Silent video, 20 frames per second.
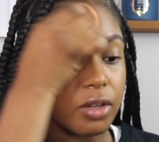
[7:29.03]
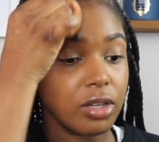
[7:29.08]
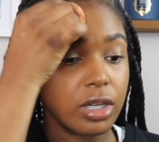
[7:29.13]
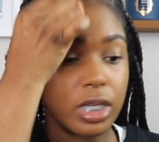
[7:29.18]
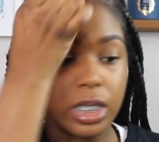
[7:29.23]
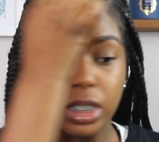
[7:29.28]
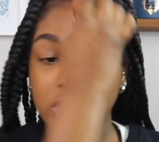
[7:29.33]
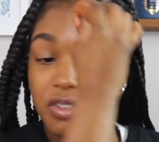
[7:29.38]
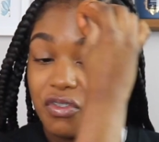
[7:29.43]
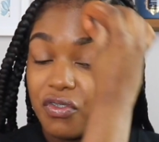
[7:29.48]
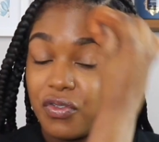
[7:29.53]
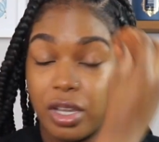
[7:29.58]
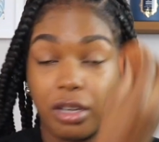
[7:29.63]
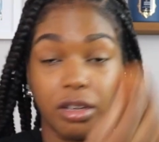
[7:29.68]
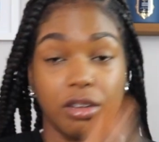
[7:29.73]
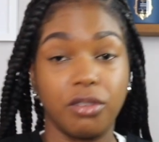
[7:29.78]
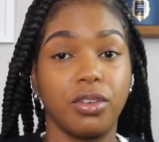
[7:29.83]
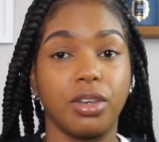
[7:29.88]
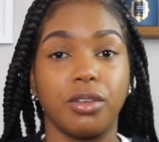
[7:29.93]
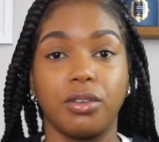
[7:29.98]
it's
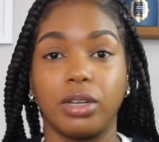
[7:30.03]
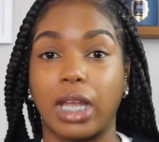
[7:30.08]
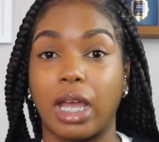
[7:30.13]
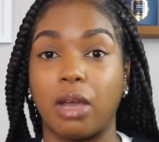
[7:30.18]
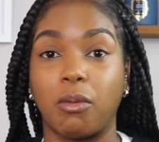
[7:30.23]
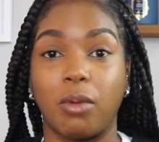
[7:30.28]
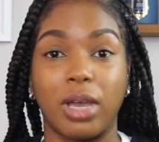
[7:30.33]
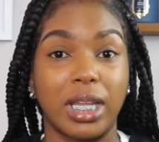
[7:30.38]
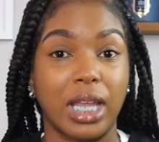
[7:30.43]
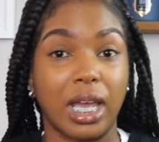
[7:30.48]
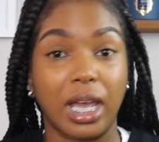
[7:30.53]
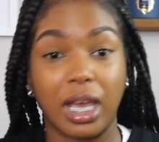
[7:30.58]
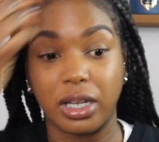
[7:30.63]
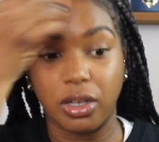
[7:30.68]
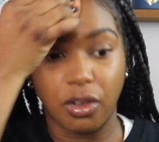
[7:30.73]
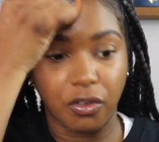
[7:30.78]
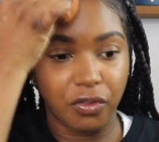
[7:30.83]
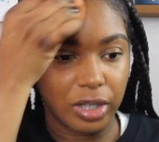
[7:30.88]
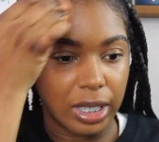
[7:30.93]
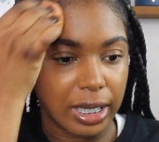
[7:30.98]
very very lightweight like I
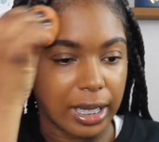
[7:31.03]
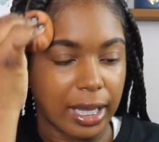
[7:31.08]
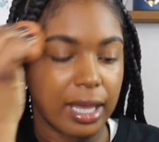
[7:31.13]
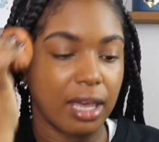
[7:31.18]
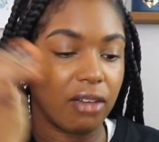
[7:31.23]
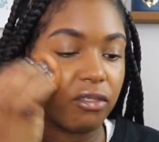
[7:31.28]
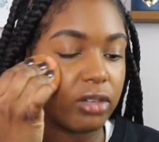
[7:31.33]
don't feel like I have